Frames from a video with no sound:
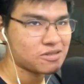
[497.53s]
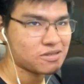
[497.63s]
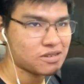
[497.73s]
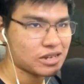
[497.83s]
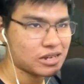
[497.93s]

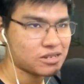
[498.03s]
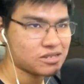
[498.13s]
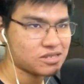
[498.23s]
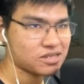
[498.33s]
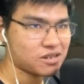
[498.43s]
Yeah,
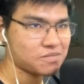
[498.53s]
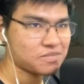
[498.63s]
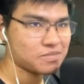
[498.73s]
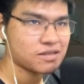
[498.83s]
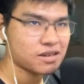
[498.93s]

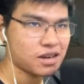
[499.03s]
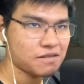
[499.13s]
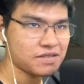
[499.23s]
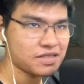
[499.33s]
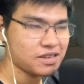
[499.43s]

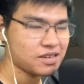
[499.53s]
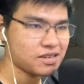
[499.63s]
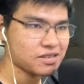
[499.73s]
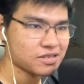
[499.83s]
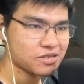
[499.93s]
everything
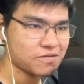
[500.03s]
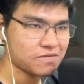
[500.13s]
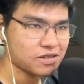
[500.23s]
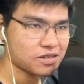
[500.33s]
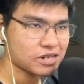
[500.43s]
so
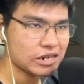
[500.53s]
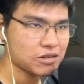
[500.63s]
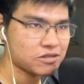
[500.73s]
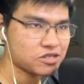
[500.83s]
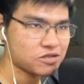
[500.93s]
far
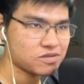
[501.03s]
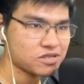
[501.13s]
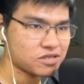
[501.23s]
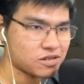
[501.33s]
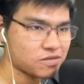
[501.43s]
shown
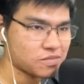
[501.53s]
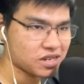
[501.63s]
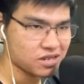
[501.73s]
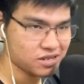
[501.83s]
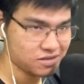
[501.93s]
in, oh my
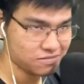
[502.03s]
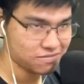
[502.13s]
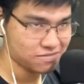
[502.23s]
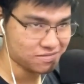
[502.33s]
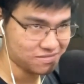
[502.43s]
god.
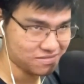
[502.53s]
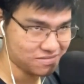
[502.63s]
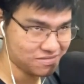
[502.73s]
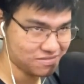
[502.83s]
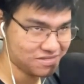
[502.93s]

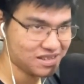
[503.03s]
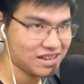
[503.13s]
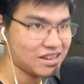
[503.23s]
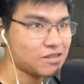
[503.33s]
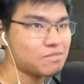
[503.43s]

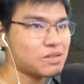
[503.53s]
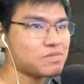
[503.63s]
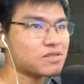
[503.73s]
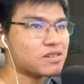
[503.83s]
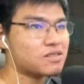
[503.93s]
People
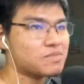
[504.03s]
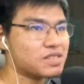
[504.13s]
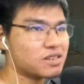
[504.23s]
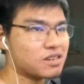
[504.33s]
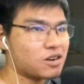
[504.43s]
are gonna be
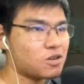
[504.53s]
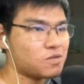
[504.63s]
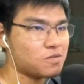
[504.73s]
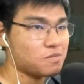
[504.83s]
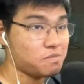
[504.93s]
like, oh,
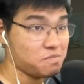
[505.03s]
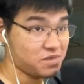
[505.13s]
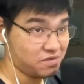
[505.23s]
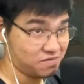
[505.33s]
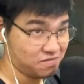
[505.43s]
MILF.